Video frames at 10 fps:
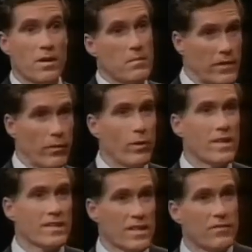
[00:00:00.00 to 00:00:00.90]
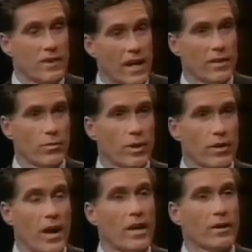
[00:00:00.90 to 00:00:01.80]
But if it wins, they feel like the winner.
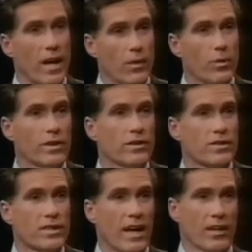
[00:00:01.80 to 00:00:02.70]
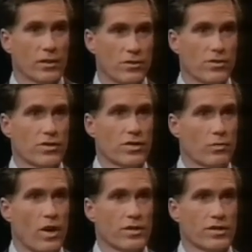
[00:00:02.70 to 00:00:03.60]
I don't like winners and losers in
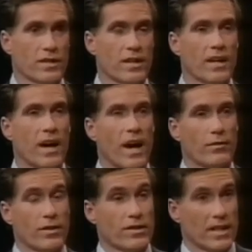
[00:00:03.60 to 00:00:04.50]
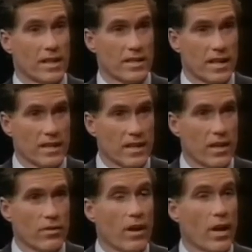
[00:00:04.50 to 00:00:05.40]
Washington. I'd rather say let's get
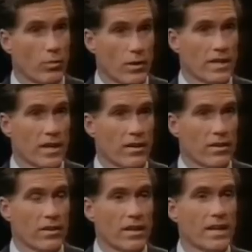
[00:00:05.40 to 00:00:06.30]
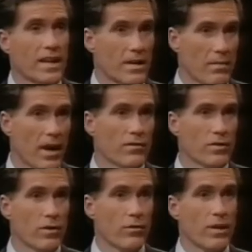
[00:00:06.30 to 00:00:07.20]
together and work together. In my view,
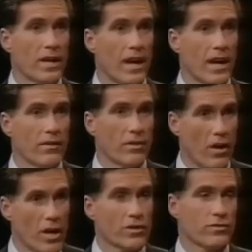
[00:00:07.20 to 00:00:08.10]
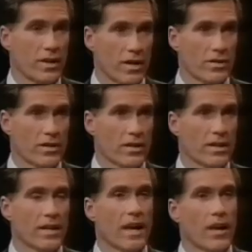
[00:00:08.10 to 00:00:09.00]
if we're going to have cost reduction
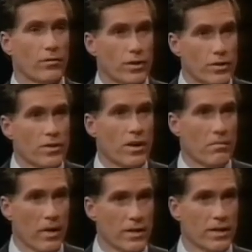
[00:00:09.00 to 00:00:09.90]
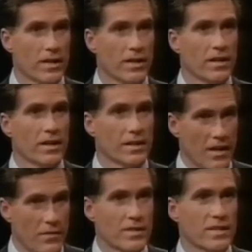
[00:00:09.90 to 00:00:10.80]
and reduce our budget
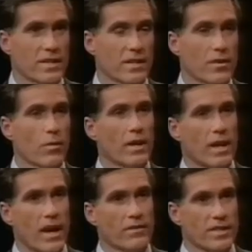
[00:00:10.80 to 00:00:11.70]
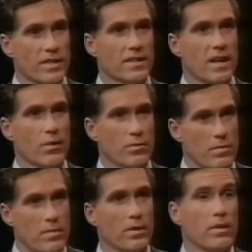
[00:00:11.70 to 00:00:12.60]
deficit, we're going to have to sit down with
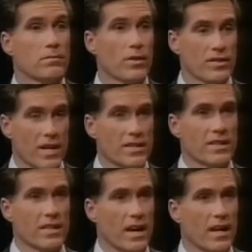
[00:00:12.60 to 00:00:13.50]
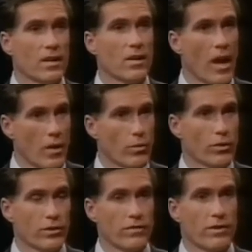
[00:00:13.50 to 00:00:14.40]
people on both sides of the aisle and work
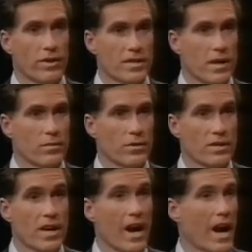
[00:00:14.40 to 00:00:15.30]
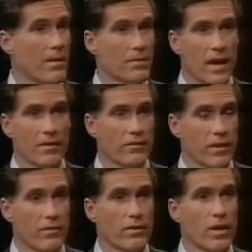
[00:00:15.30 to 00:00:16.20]
through the various numbers. I'm not in
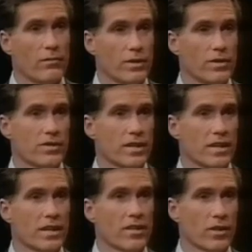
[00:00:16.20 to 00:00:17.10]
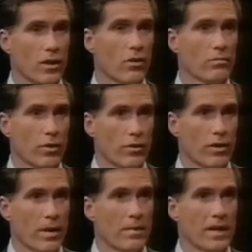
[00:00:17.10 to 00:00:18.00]
favor of reducing the loan
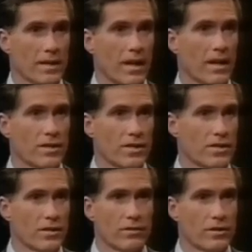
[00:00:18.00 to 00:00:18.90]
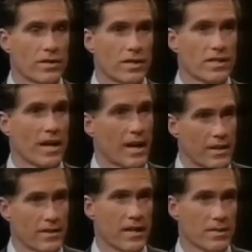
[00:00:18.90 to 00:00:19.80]
program in colleges and universities. I
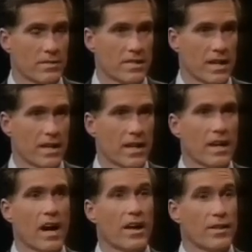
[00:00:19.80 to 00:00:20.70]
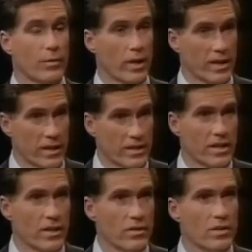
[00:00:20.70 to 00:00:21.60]
think that's a mistake. I think we can
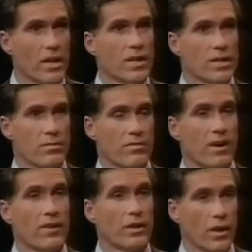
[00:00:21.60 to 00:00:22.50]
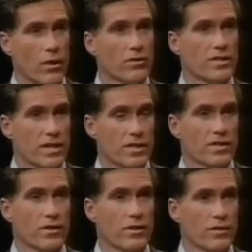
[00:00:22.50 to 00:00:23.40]
continue to provide the loans
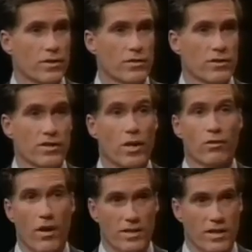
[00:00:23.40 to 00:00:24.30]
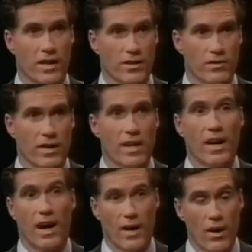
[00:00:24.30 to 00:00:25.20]
necessary for students across the country.
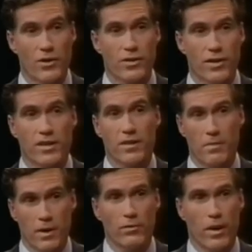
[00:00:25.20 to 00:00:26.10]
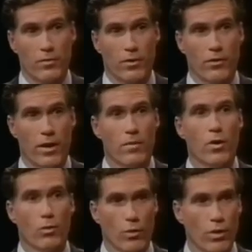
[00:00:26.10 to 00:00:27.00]
I also think that the Pell Grant program
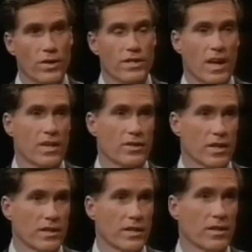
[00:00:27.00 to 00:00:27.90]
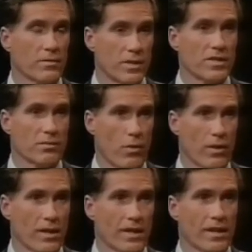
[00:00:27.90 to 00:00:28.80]
works and should continue to be
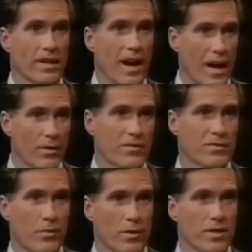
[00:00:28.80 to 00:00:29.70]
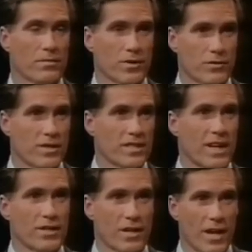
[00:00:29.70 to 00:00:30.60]
supported. I would have supported the most recent
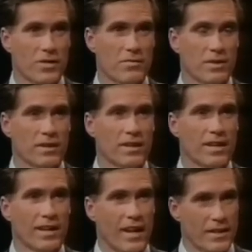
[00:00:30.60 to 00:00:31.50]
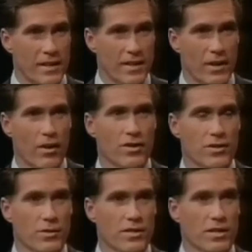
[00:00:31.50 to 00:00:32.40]
education bill. I think that
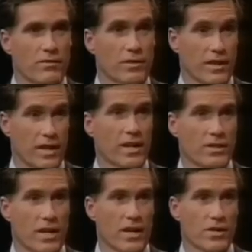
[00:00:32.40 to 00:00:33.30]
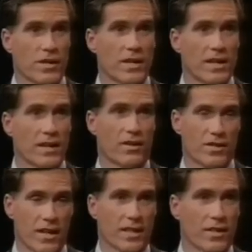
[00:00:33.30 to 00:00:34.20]
also is helpful to the education in our
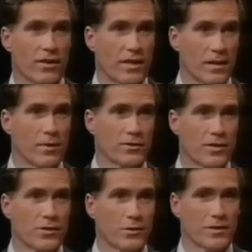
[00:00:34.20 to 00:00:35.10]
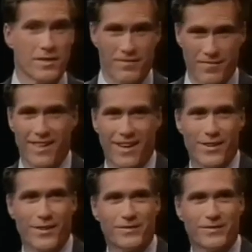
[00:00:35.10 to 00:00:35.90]
secondary and elementary schools. Thank you.